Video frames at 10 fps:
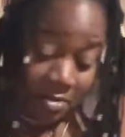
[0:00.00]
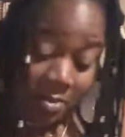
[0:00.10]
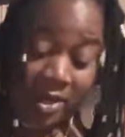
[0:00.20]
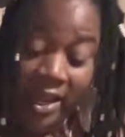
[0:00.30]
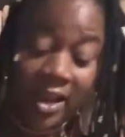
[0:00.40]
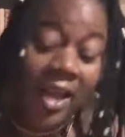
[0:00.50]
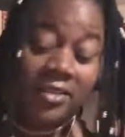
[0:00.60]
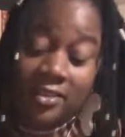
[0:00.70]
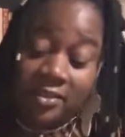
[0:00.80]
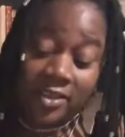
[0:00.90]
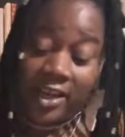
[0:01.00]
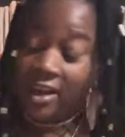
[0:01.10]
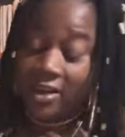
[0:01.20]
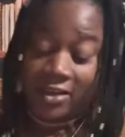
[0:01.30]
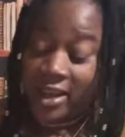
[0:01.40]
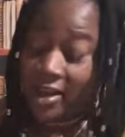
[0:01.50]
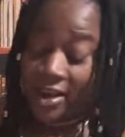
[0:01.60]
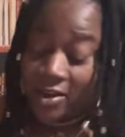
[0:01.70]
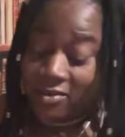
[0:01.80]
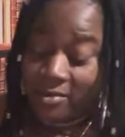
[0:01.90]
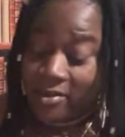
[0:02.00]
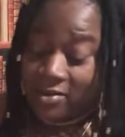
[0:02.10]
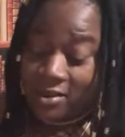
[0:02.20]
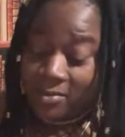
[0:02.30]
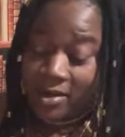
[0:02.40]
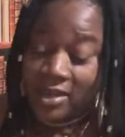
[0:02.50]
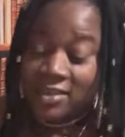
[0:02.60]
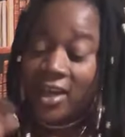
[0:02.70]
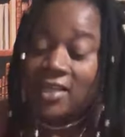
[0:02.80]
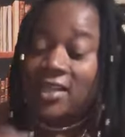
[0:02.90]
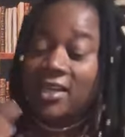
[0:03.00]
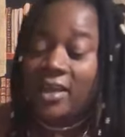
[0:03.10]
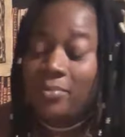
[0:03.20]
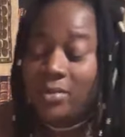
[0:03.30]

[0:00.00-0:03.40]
But they're not. They're not. They're not low emotional, but it's hurting them.